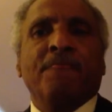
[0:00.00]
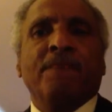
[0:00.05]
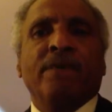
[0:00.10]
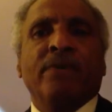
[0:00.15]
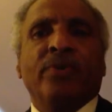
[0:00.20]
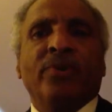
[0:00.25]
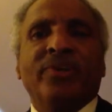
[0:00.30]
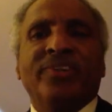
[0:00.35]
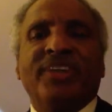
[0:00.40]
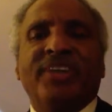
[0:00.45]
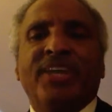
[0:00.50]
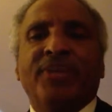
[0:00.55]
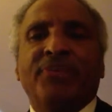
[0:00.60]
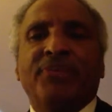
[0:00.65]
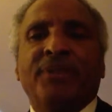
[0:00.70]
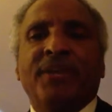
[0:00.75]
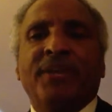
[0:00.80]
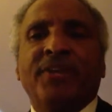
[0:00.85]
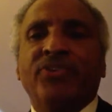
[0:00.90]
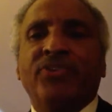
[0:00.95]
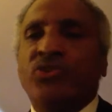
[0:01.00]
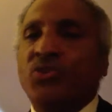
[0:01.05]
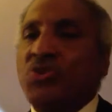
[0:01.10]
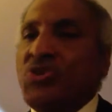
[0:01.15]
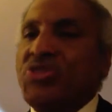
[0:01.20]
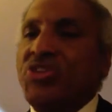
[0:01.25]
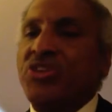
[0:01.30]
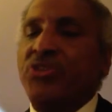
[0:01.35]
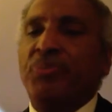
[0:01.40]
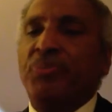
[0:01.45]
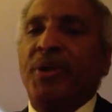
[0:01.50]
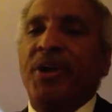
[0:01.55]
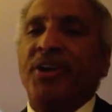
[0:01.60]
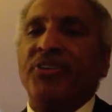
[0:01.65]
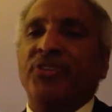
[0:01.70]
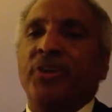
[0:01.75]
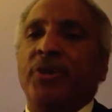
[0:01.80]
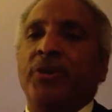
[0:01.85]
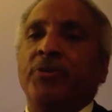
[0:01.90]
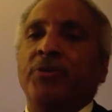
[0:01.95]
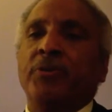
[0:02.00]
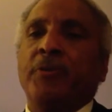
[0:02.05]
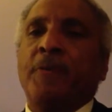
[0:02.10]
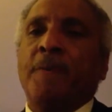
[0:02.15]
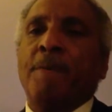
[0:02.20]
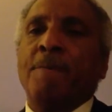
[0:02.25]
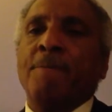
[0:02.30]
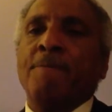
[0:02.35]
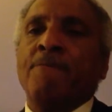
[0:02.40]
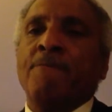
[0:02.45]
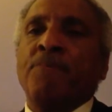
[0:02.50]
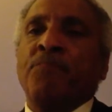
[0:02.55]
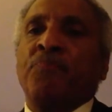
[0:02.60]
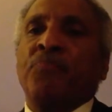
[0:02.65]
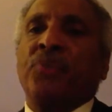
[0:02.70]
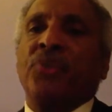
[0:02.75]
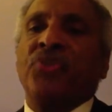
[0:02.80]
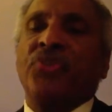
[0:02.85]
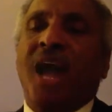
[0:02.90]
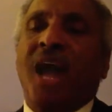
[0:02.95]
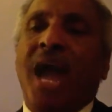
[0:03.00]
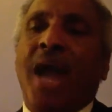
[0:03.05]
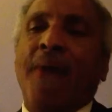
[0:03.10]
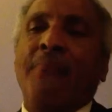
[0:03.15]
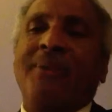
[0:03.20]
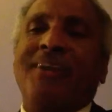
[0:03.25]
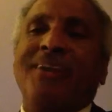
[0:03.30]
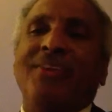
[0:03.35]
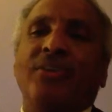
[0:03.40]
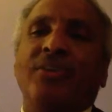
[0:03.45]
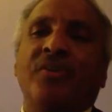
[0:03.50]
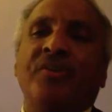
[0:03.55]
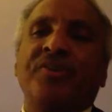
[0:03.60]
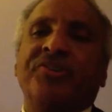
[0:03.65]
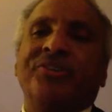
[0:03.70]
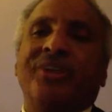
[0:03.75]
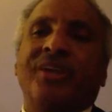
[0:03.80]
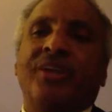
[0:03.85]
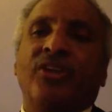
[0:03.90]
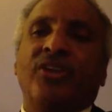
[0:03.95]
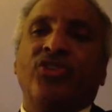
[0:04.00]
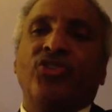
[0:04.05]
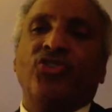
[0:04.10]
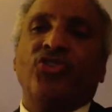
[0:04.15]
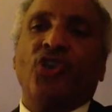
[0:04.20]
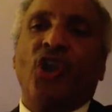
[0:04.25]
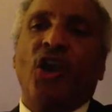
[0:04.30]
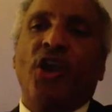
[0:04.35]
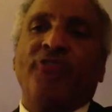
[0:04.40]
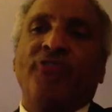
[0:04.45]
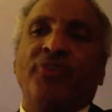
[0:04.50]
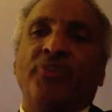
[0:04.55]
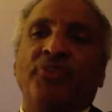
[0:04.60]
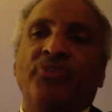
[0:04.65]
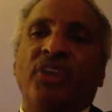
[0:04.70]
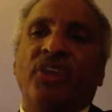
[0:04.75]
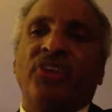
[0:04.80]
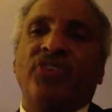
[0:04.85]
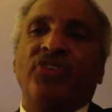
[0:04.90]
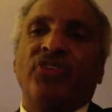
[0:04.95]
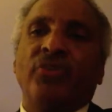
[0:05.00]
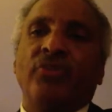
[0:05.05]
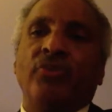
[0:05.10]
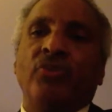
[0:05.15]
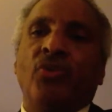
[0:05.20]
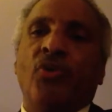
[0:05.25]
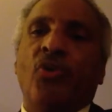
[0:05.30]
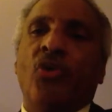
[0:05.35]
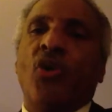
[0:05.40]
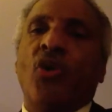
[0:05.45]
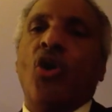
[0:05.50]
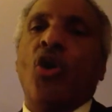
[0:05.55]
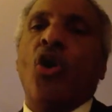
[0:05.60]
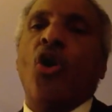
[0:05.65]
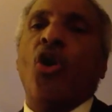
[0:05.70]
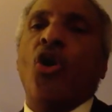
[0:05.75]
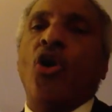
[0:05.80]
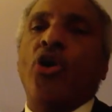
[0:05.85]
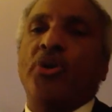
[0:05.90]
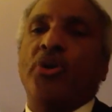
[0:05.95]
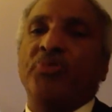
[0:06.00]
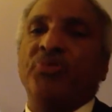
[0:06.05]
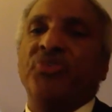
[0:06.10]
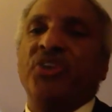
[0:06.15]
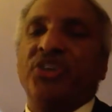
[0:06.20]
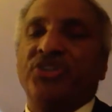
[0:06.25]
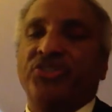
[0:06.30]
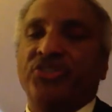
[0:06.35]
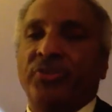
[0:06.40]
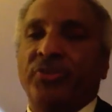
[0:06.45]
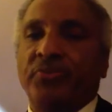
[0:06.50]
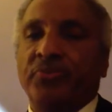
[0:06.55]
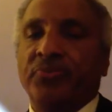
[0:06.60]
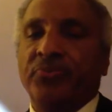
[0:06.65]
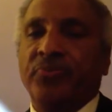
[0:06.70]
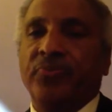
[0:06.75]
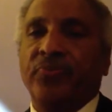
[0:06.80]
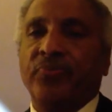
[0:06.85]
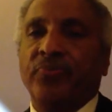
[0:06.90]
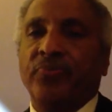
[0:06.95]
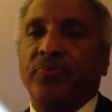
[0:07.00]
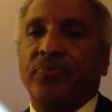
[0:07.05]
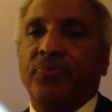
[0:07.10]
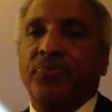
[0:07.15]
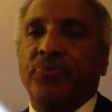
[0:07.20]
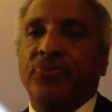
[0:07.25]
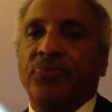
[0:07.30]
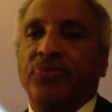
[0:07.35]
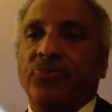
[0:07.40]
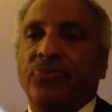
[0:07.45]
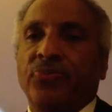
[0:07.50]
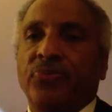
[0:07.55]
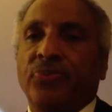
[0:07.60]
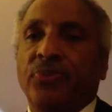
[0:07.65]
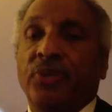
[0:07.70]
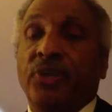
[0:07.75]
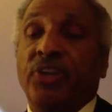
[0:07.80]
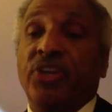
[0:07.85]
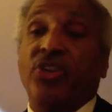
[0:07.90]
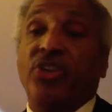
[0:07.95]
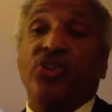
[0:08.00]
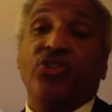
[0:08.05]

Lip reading: what takes place during this process is I'm either going to get a soft objection or a hard objection. And in a